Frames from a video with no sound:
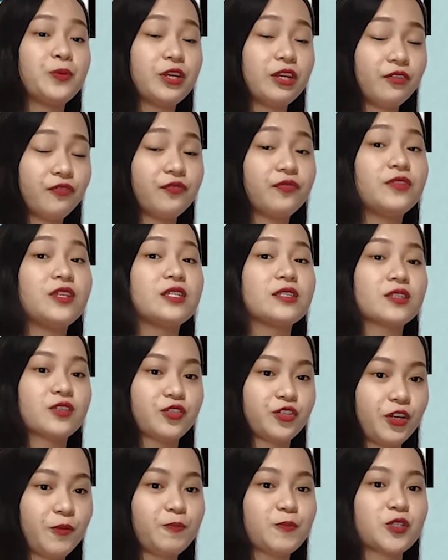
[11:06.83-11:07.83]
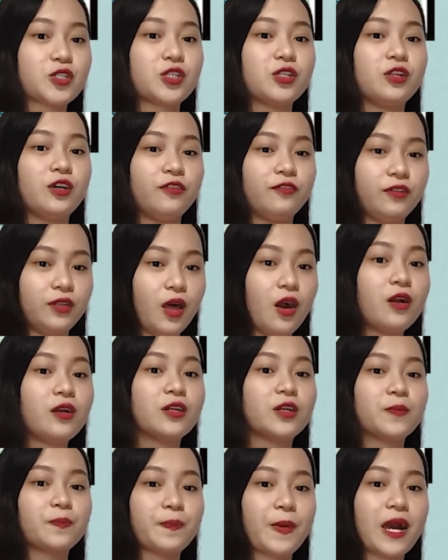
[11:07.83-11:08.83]
brief description of
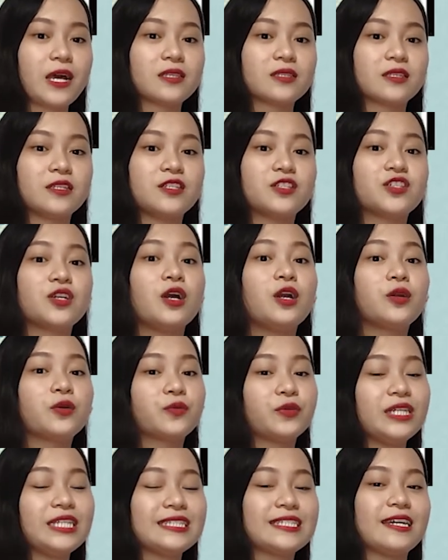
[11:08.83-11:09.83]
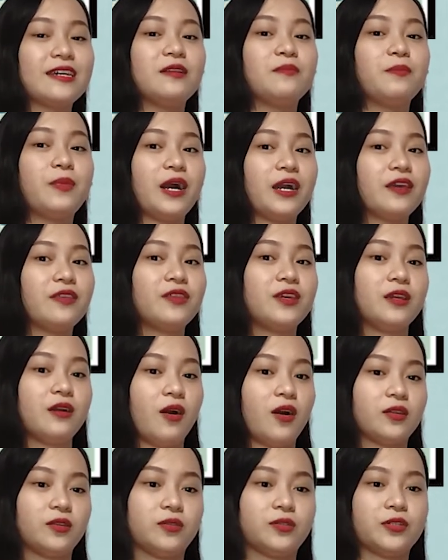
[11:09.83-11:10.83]
longer passage written by the
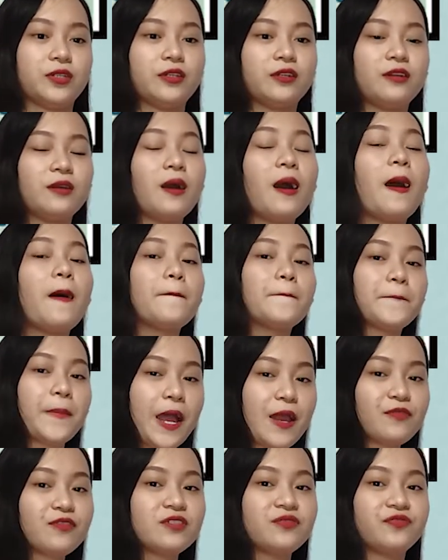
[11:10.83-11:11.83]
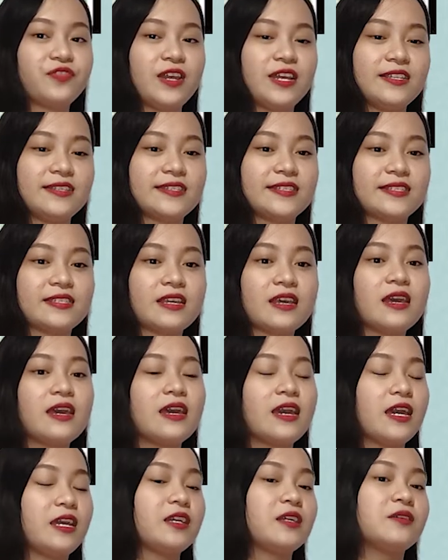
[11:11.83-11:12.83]
author. Paraphrase,
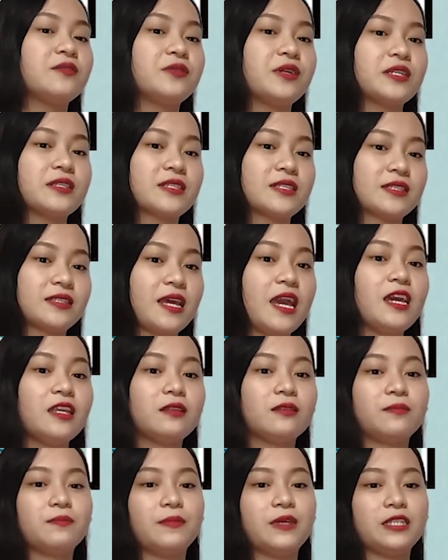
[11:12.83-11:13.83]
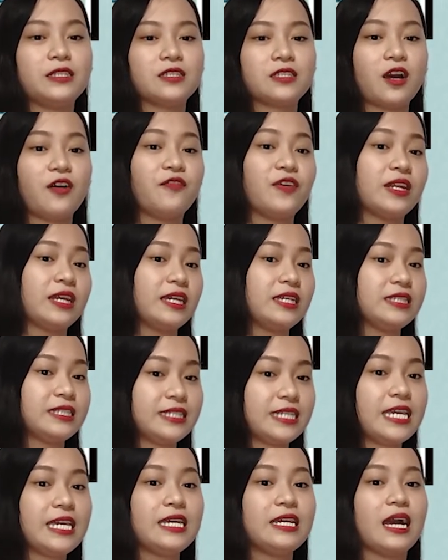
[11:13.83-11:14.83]
a restatement of an
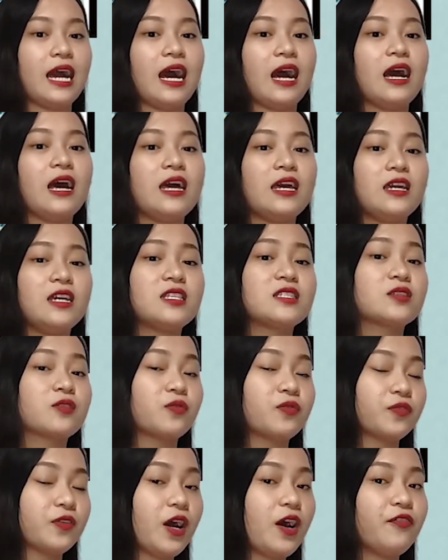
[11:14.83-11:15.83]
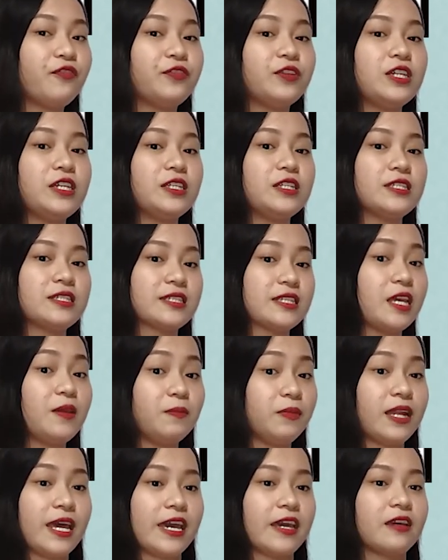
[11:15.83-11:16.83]
idea is roughly the
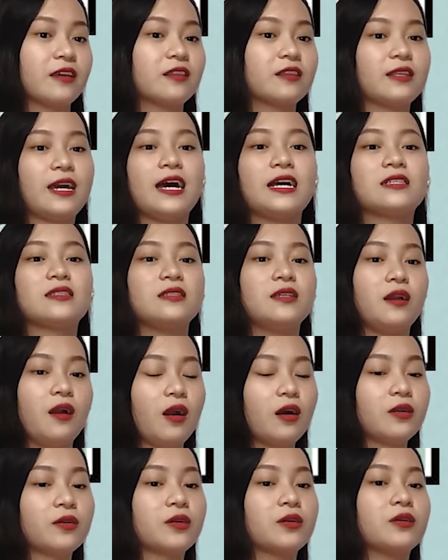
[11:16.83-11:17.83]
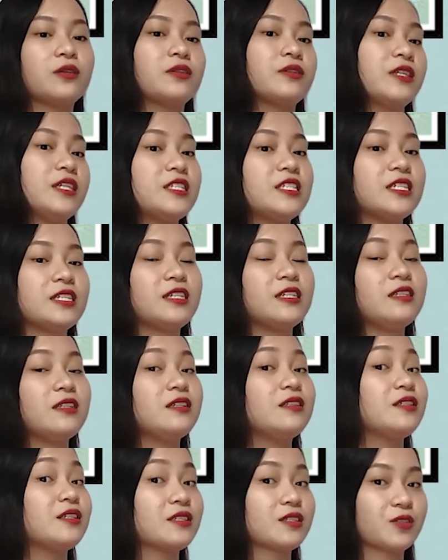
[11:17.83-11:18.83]
same length as the author
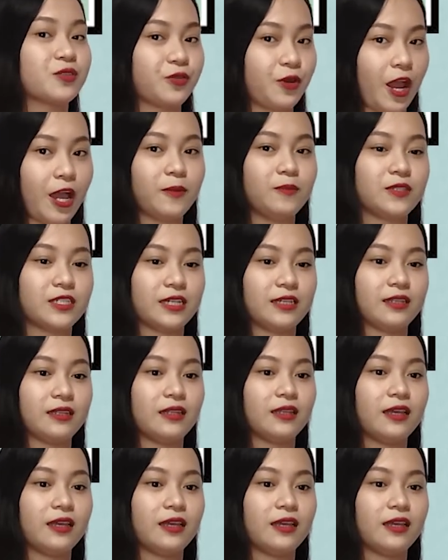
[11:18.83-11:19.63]
originally described it.